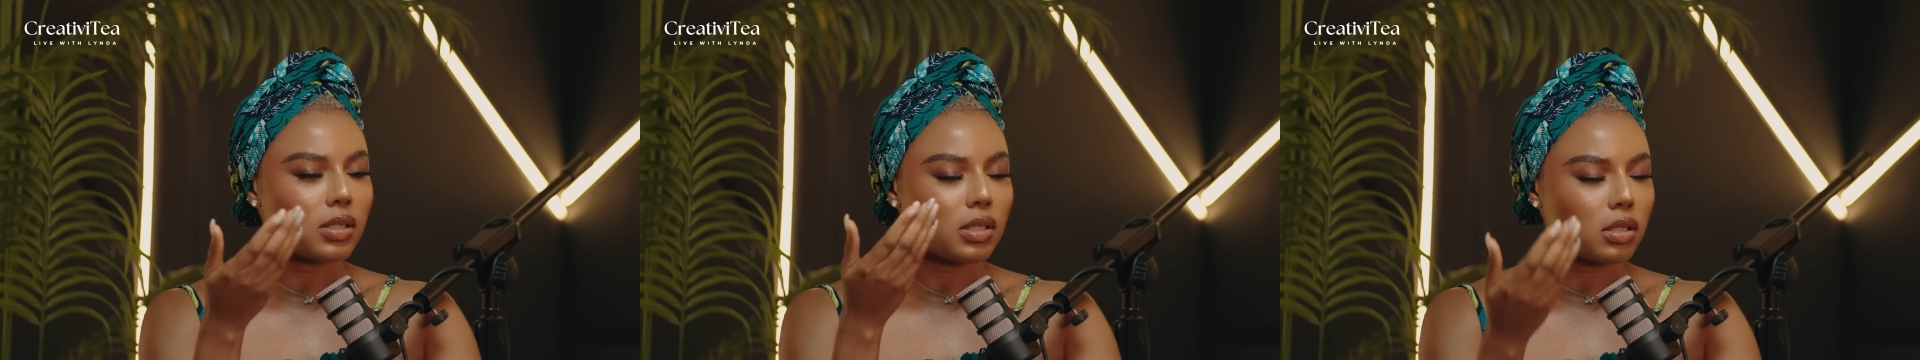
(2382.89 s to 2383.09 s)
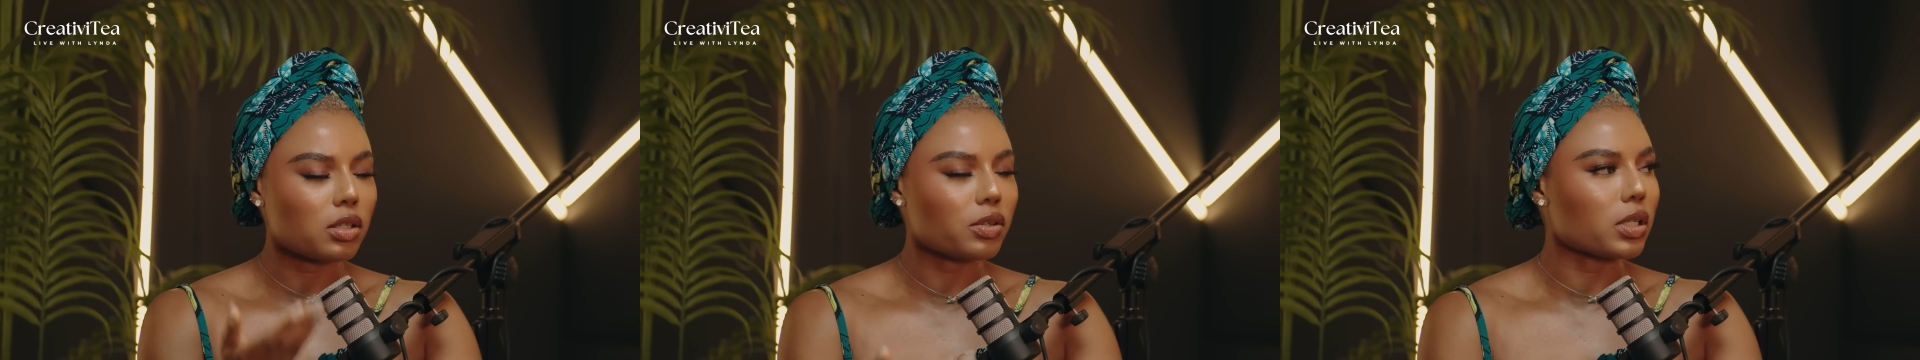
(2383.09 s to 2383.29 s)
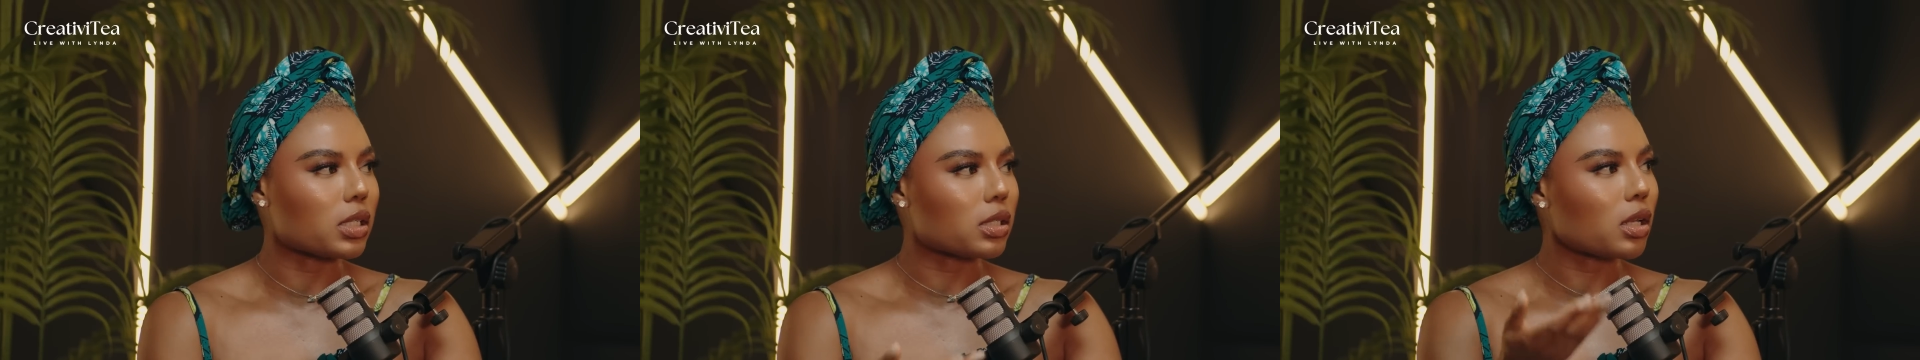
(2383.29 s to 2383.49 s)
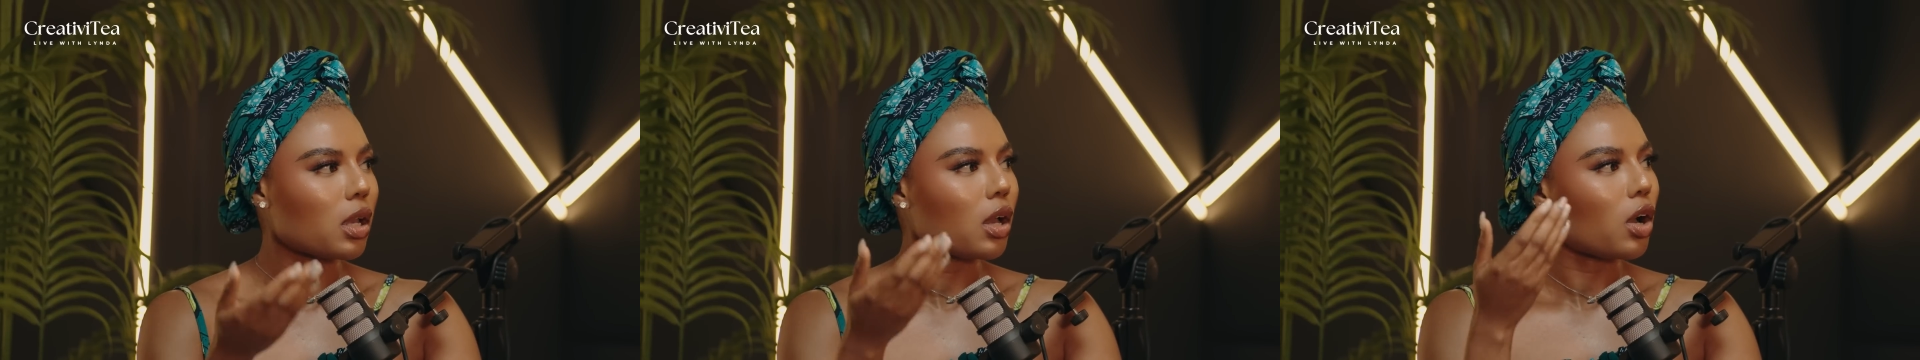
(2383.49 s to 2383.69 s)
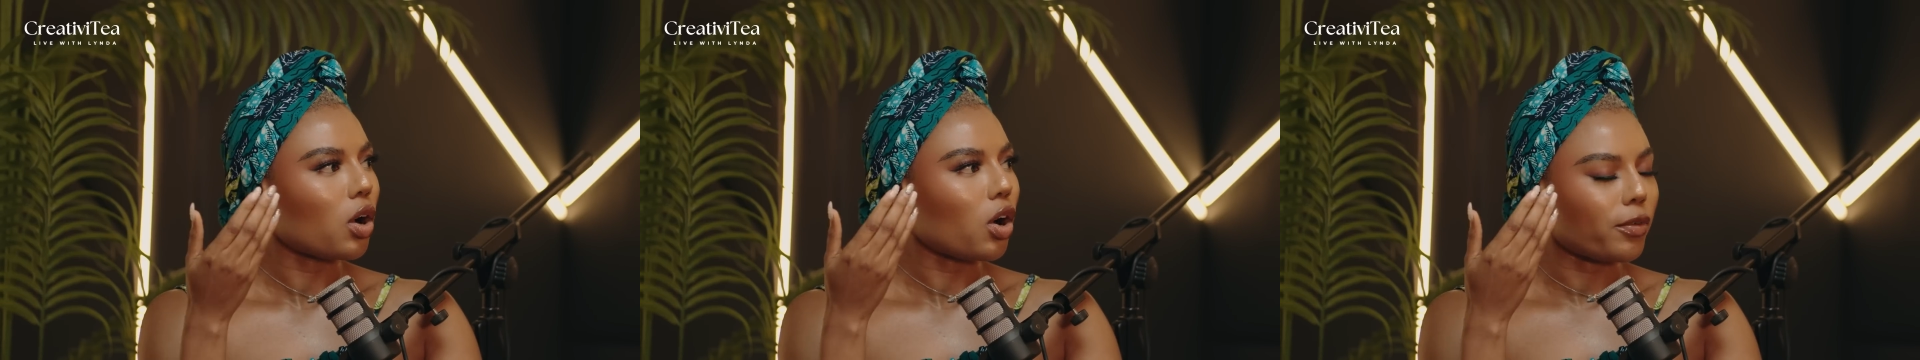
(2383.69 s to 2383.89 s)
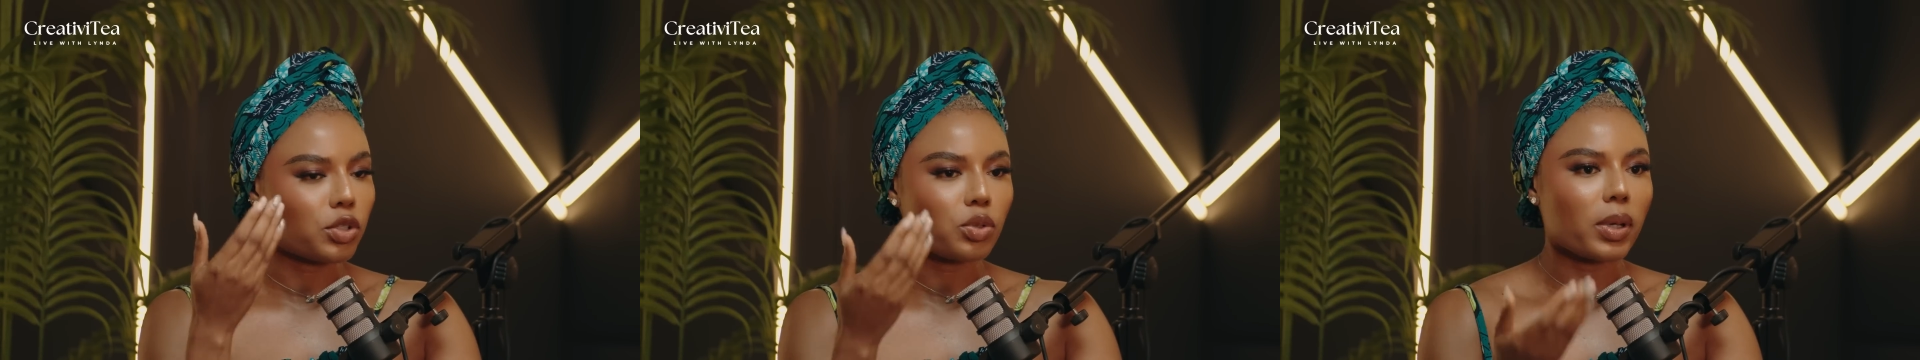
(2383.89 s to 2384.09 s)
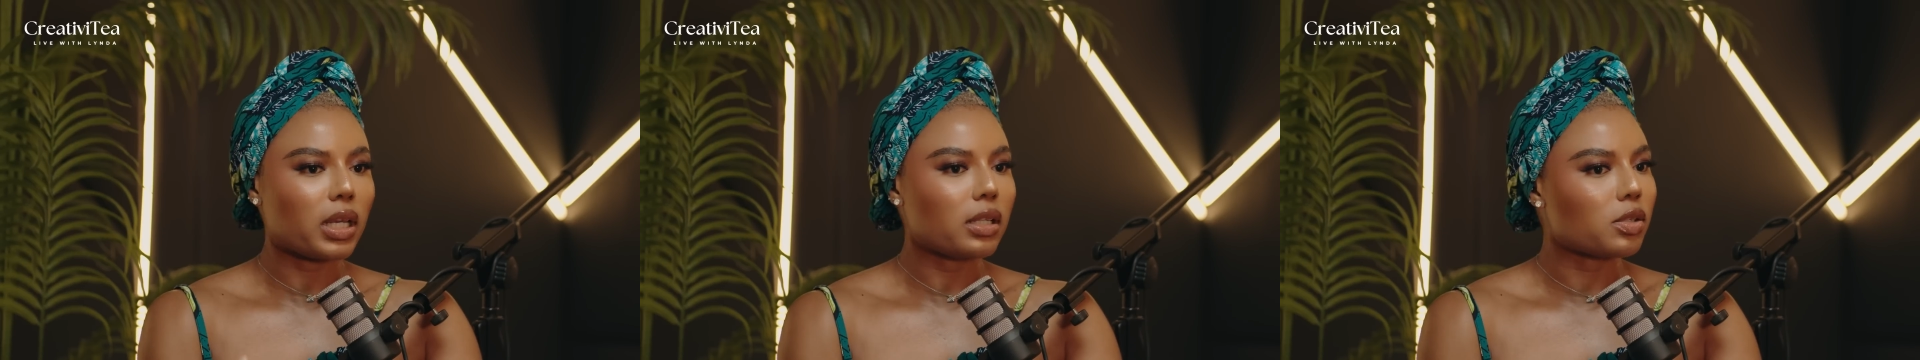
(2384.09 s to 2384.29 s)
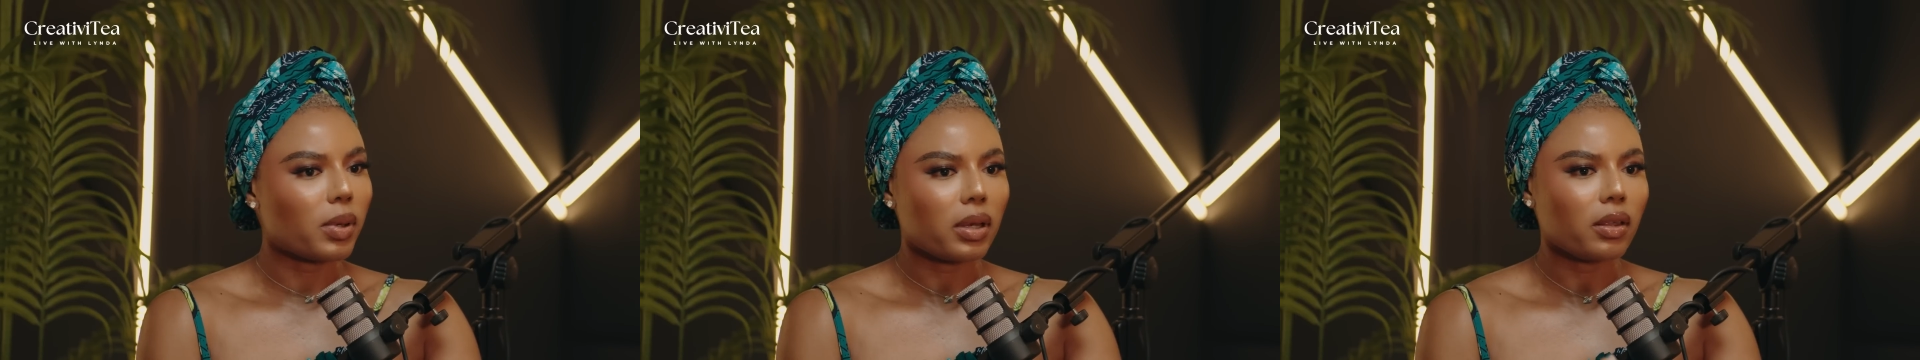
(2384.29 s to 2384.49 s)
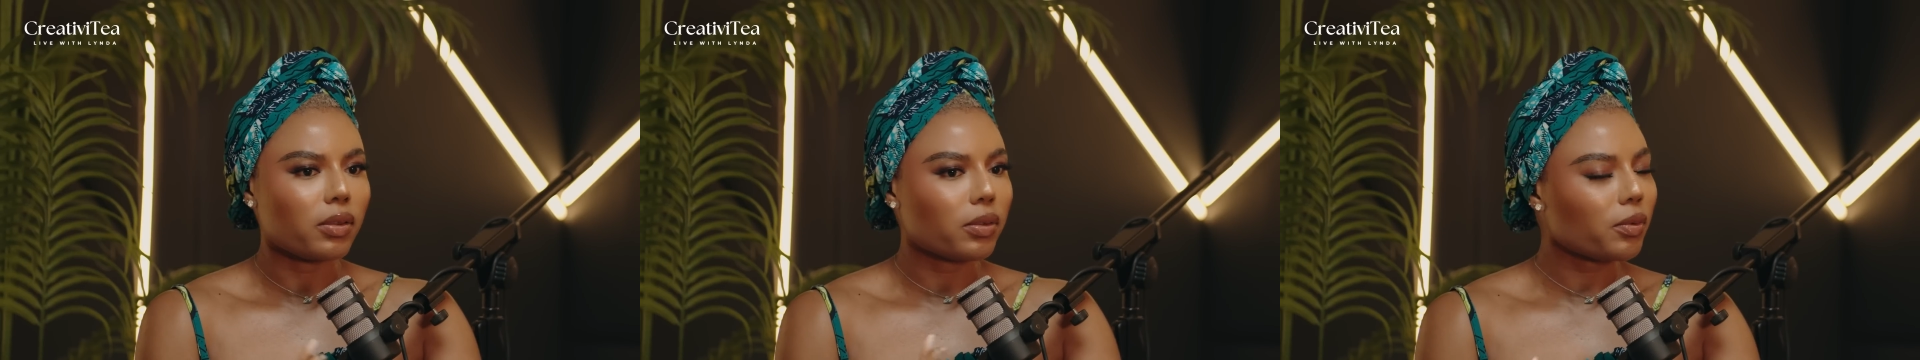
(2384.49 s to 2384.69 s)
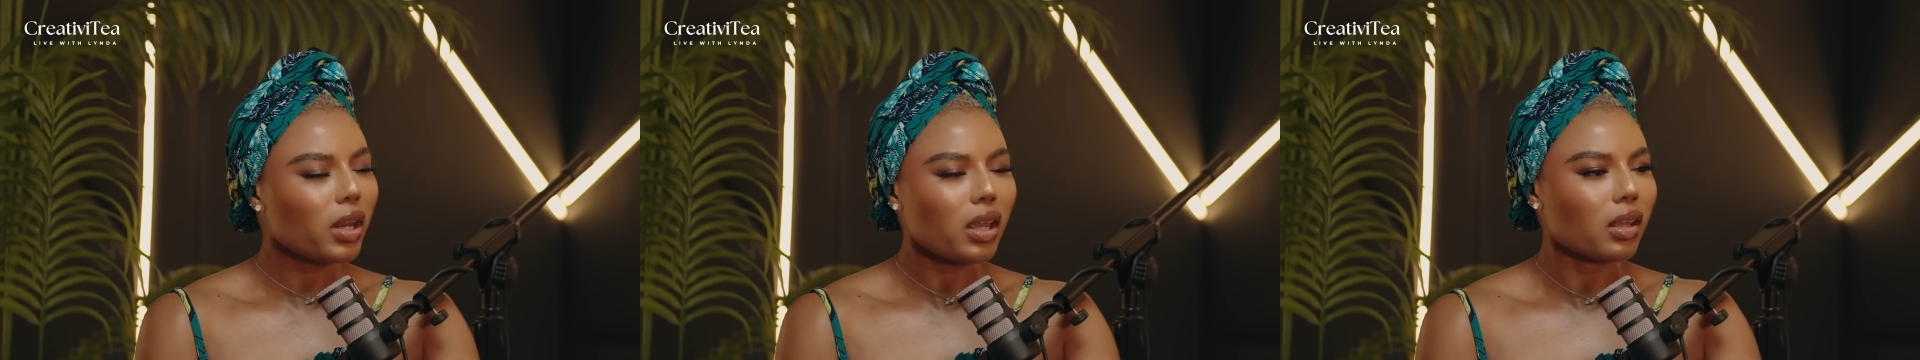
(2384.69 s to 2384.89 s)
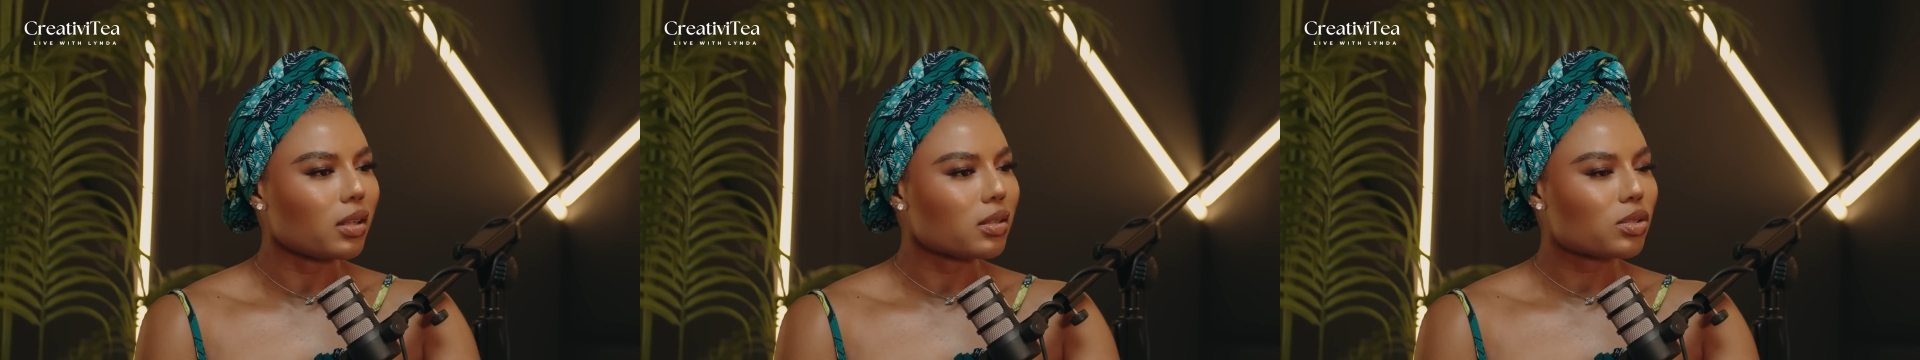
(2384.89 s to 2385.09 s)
series of 2023.